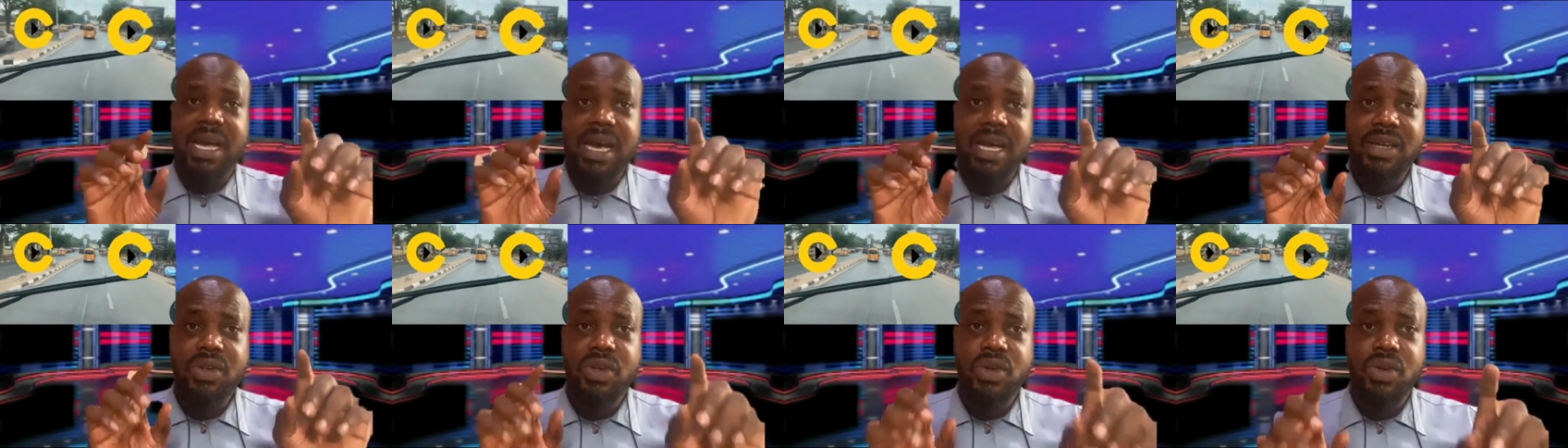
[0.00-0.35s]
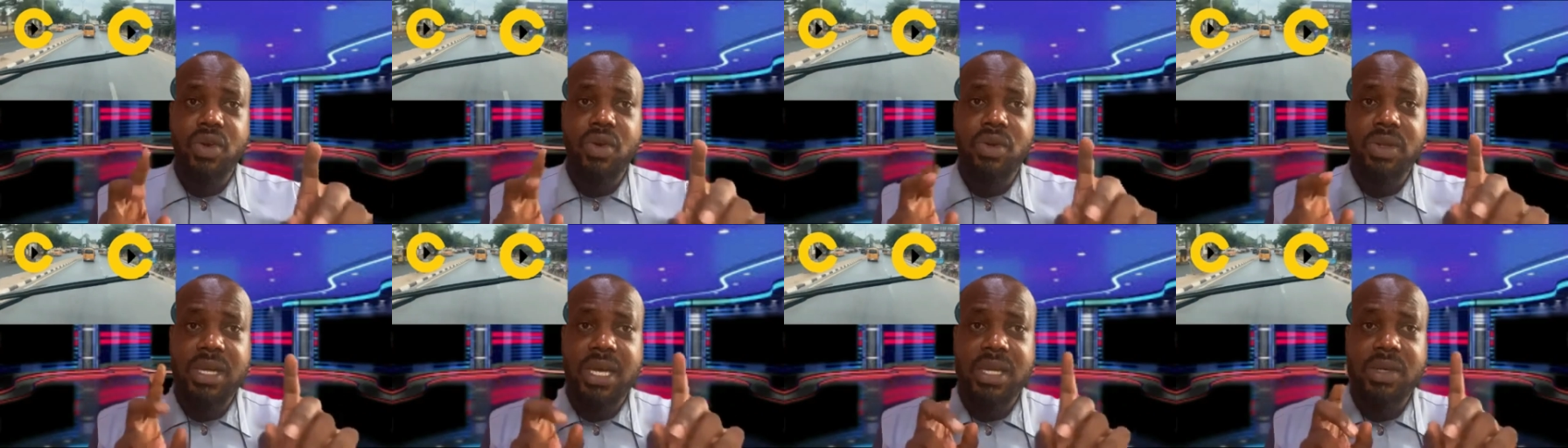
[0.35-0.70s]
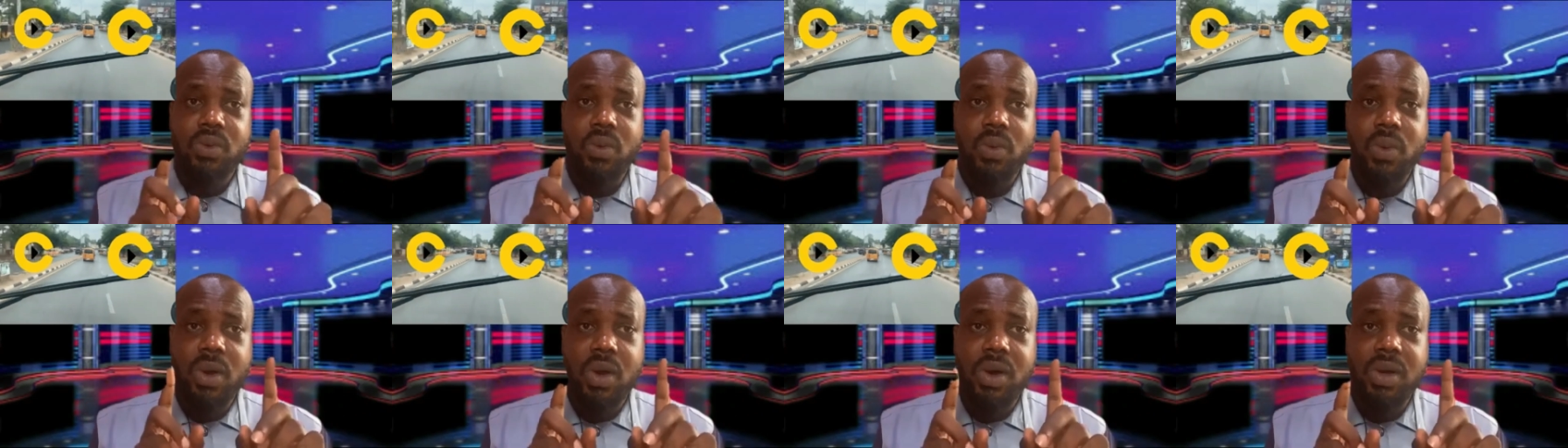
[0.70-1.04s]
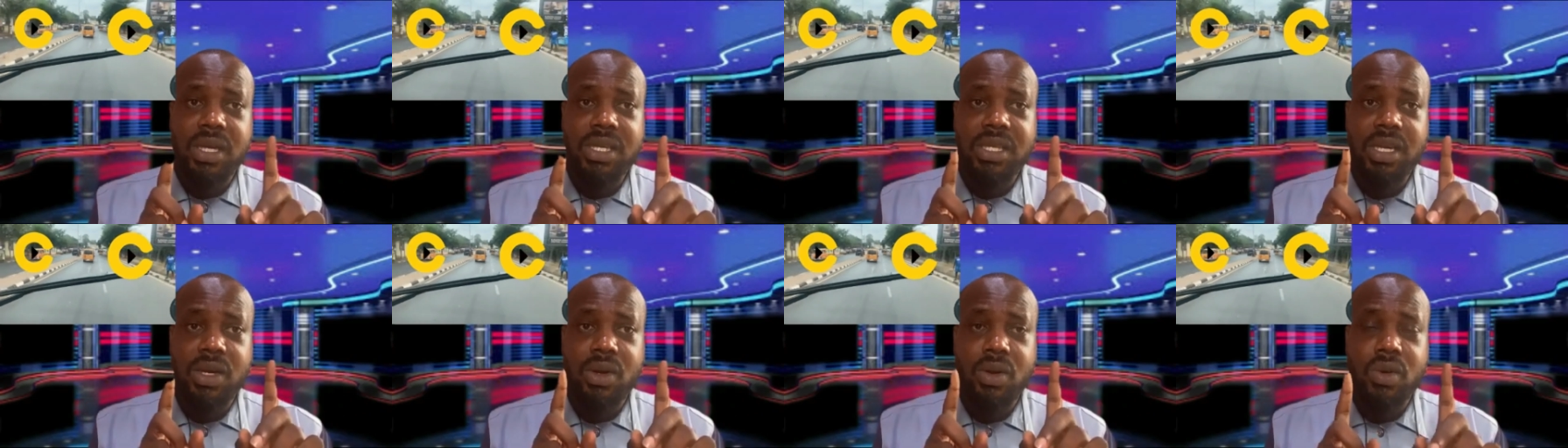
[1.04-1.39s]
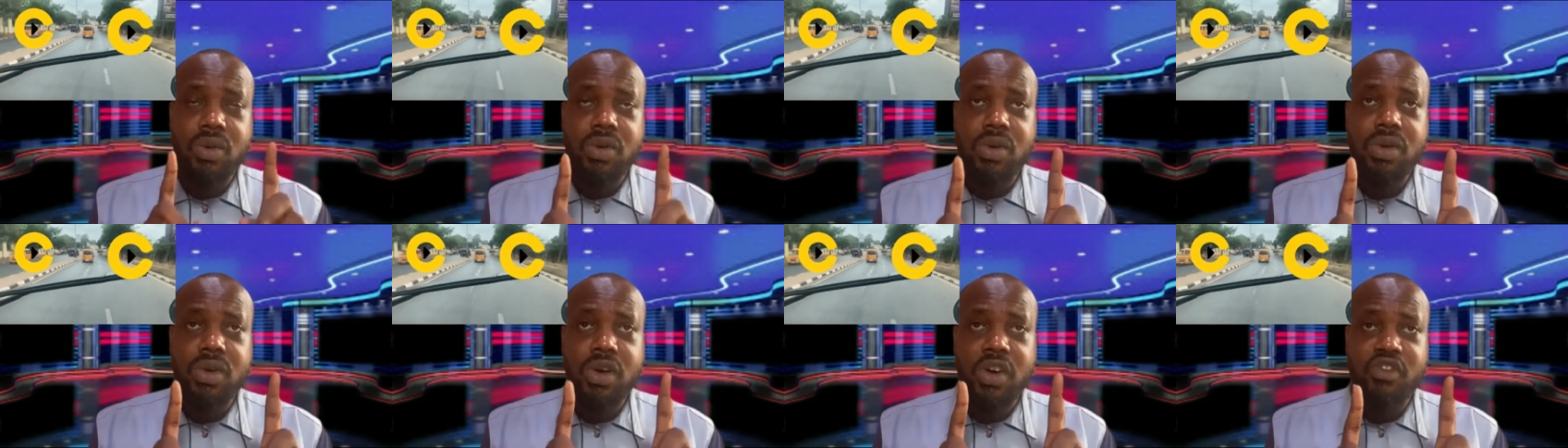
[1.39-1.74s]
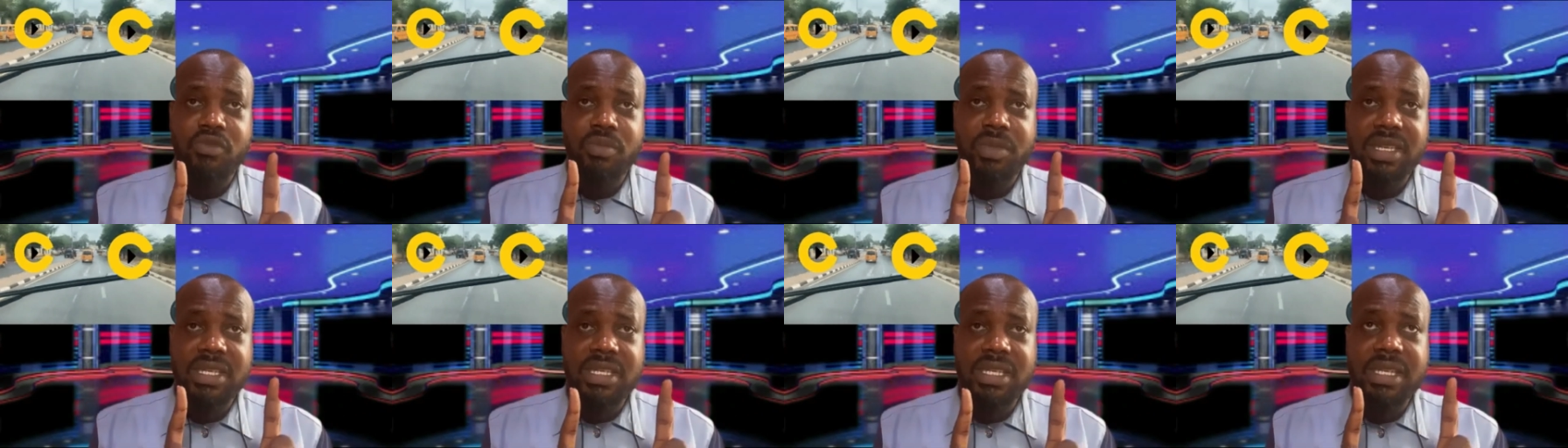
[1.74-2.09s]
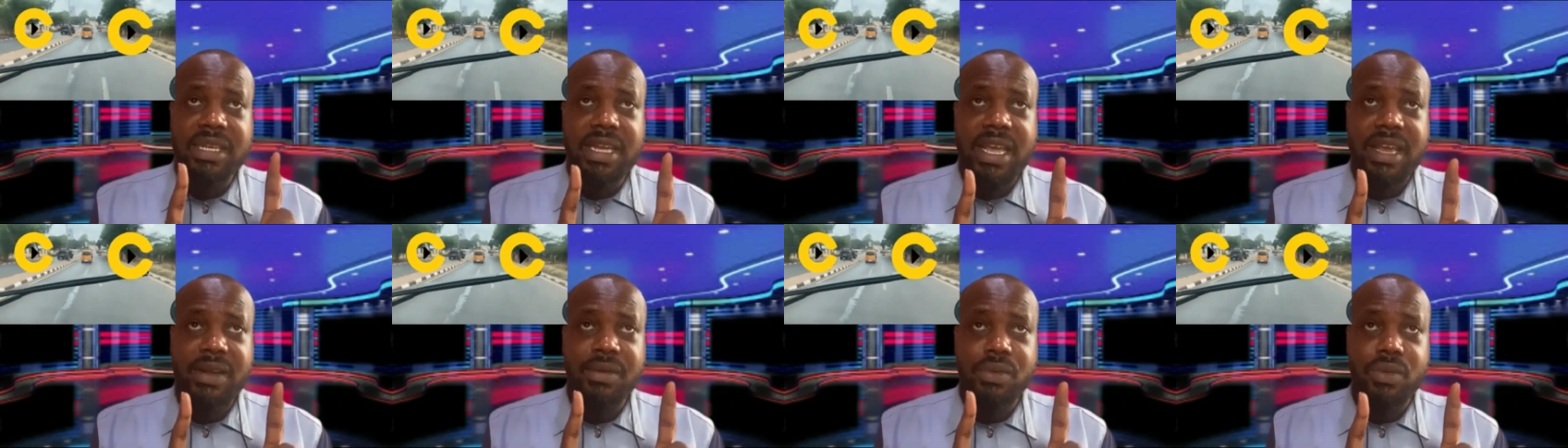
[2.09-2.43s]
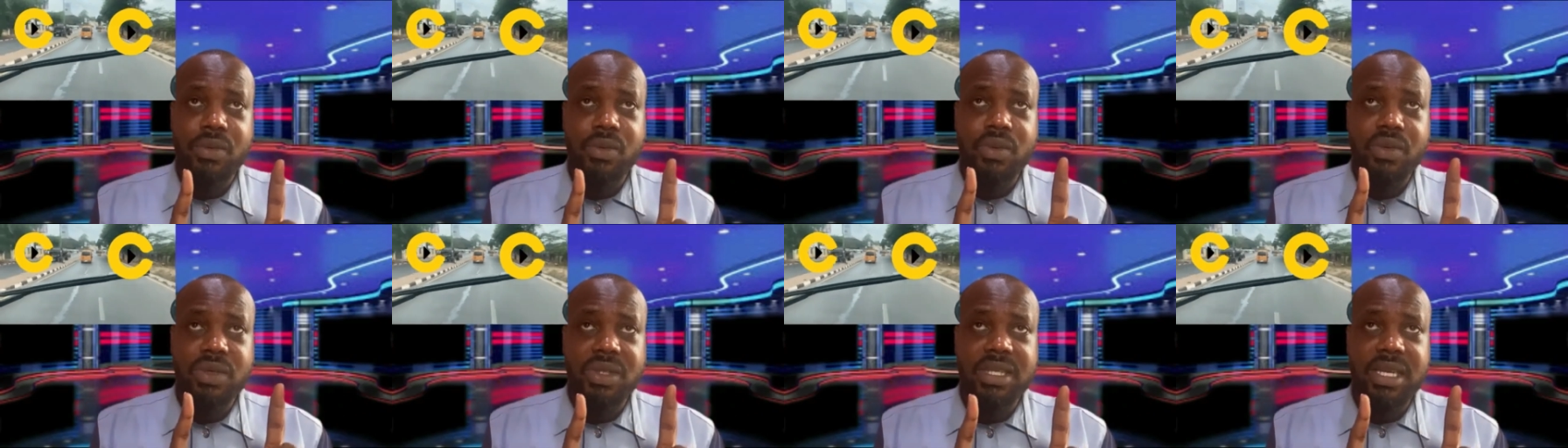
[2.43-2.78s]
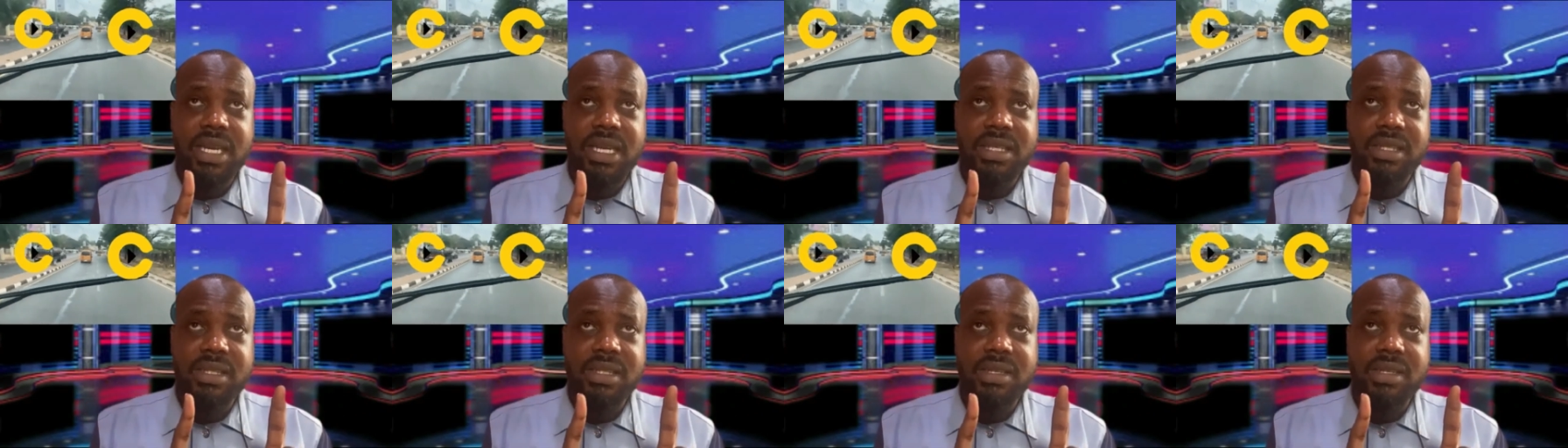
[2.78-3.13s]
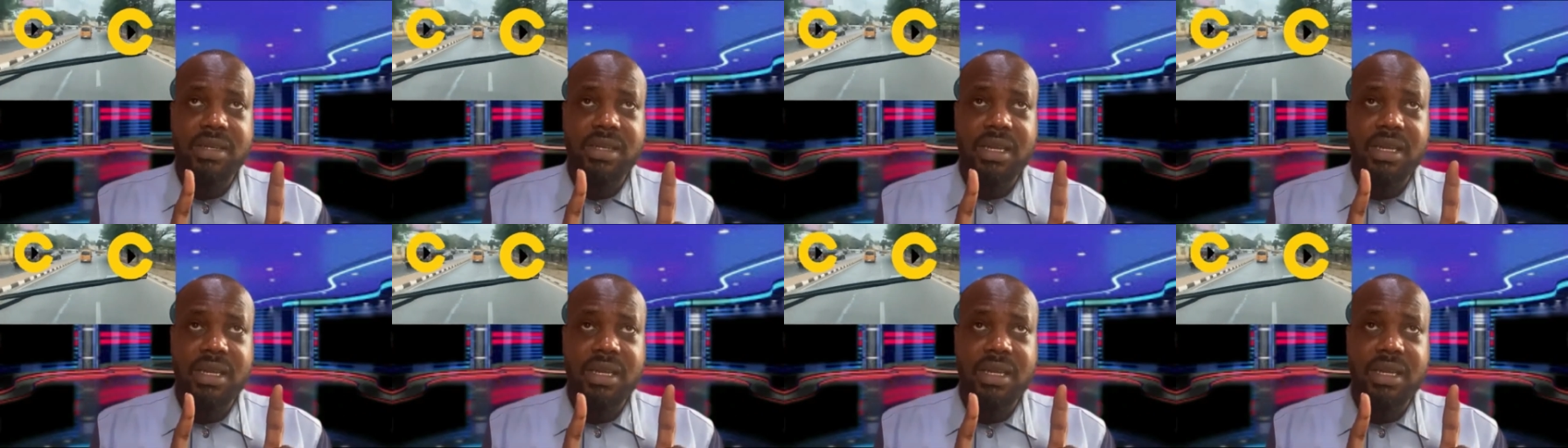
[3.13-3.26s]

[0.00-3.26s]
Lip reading: And you know that the local government in Enugu State,